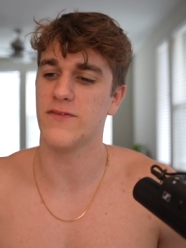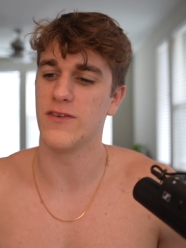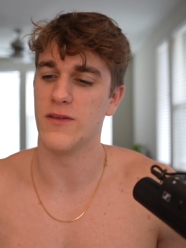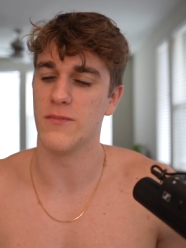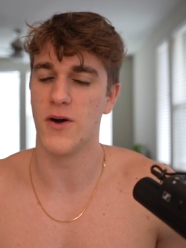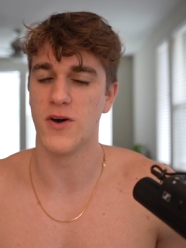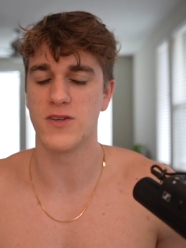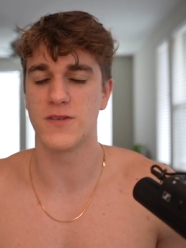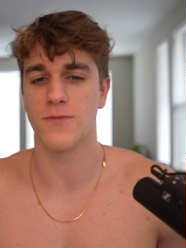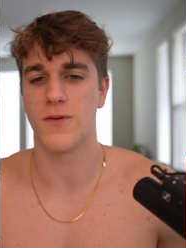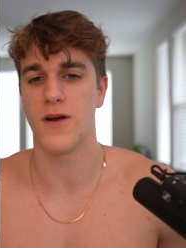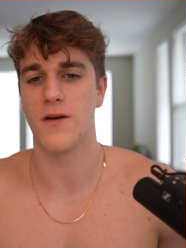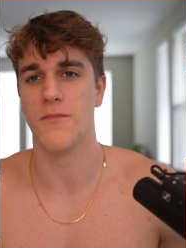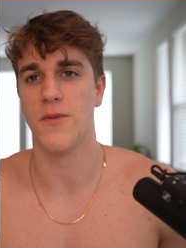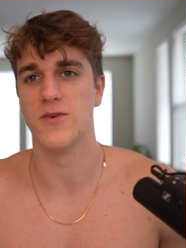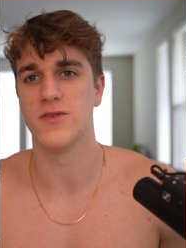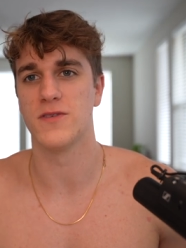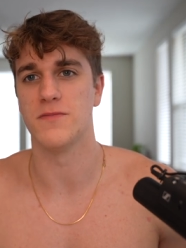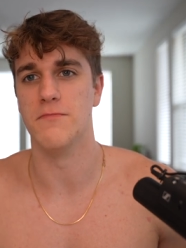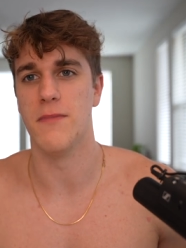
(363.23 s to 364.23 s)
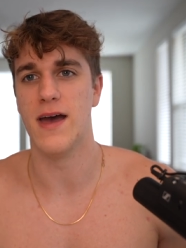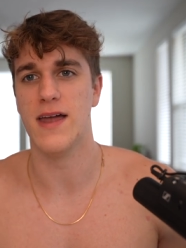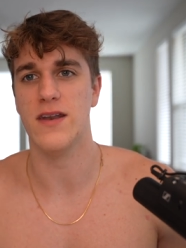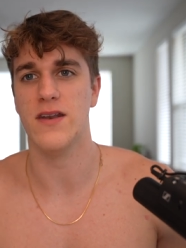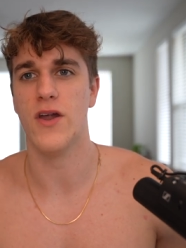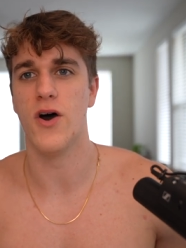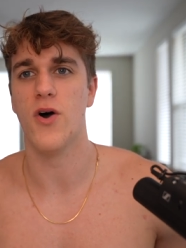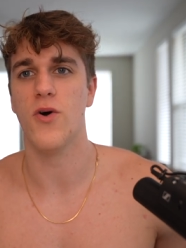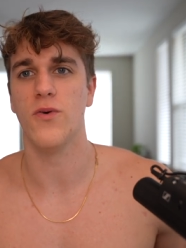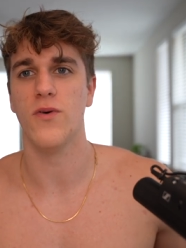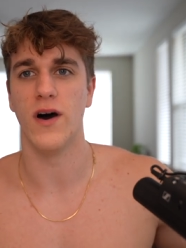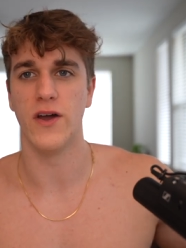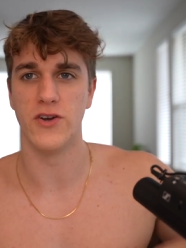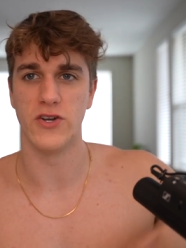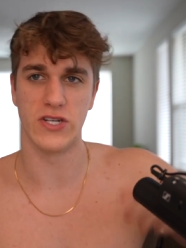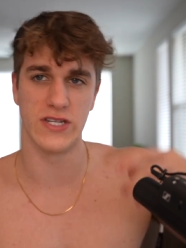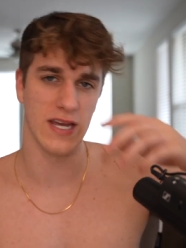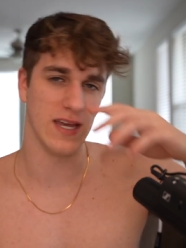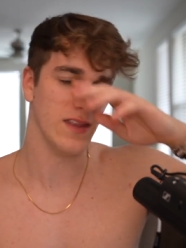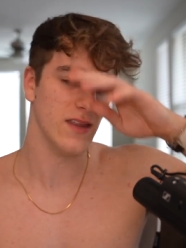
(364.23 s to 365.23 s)
for the most part, most men
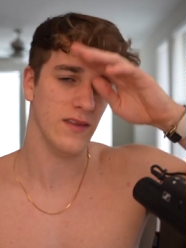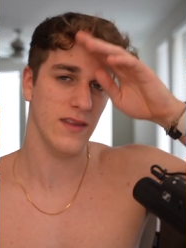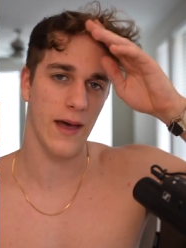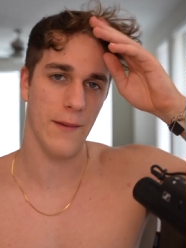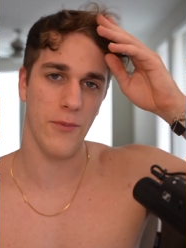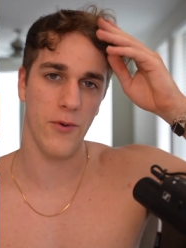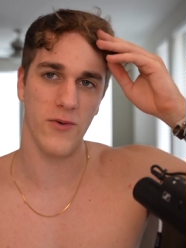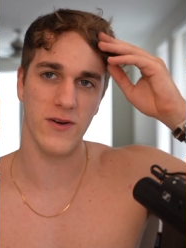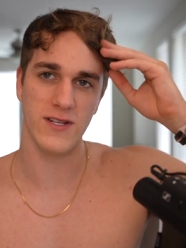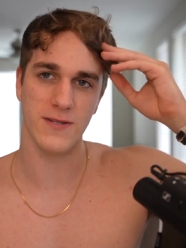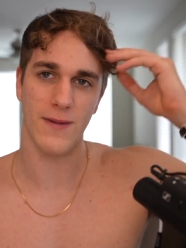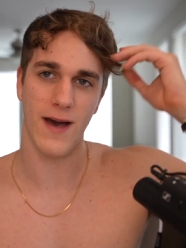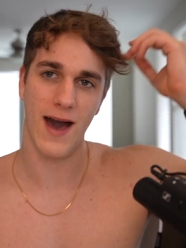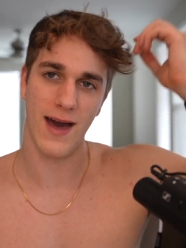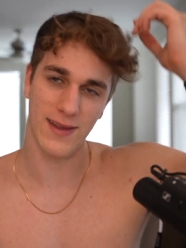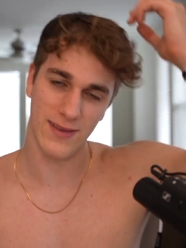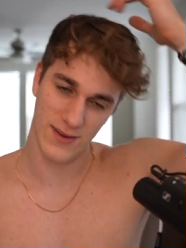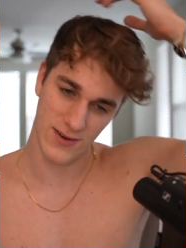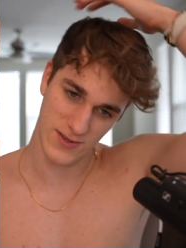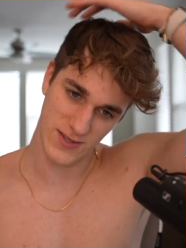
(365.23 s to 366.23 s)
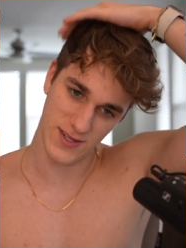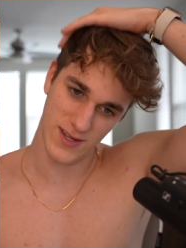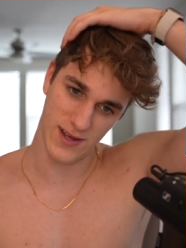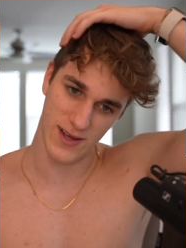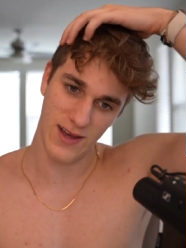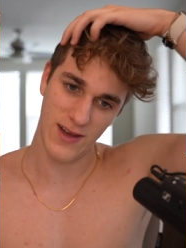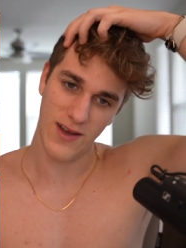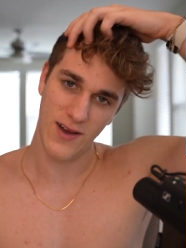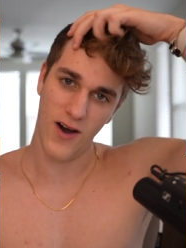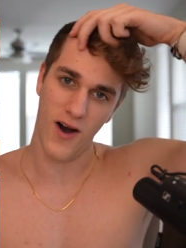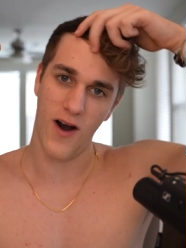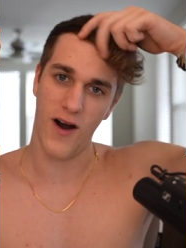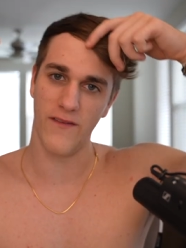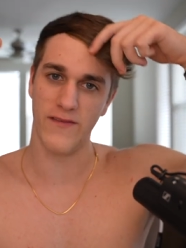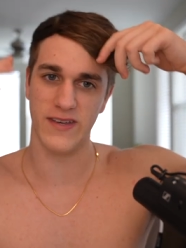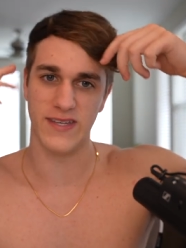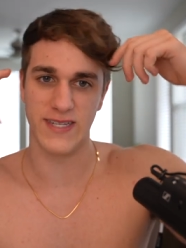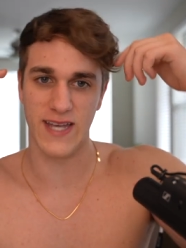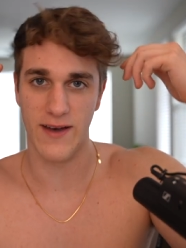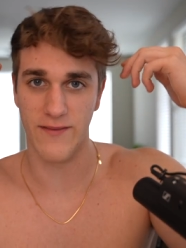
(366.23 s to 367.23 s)
understand that porn is bad, and there's the
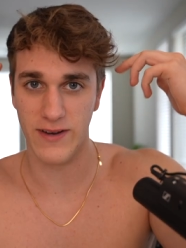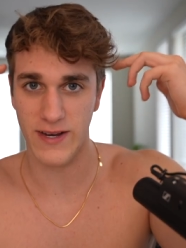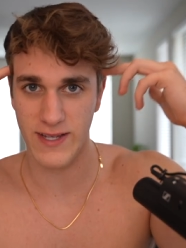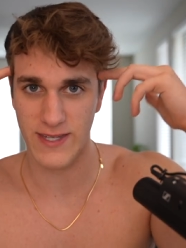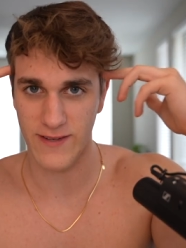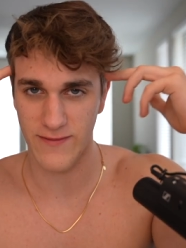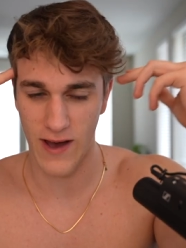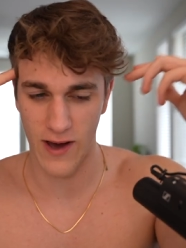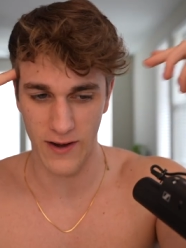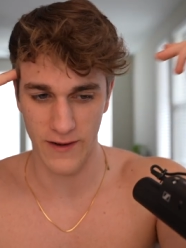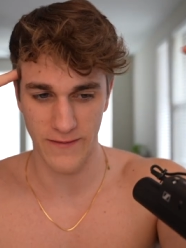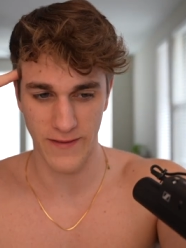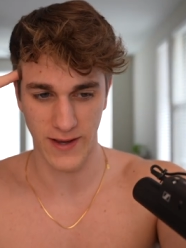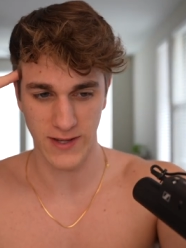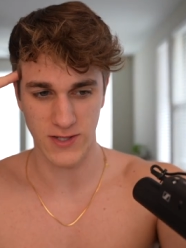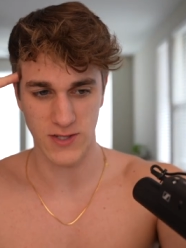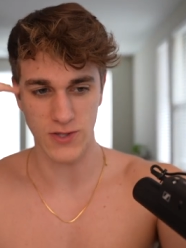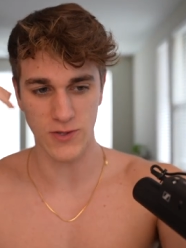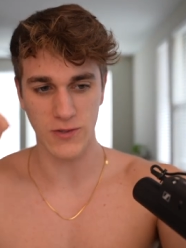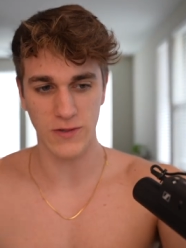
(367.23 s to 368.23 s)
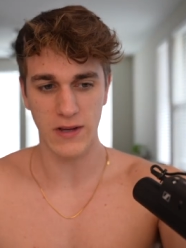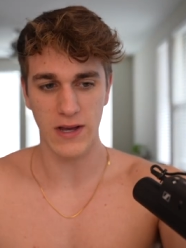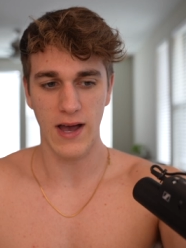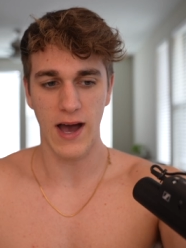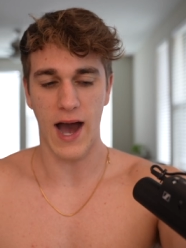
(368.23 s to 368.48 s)
obvious evidence of how it affects you.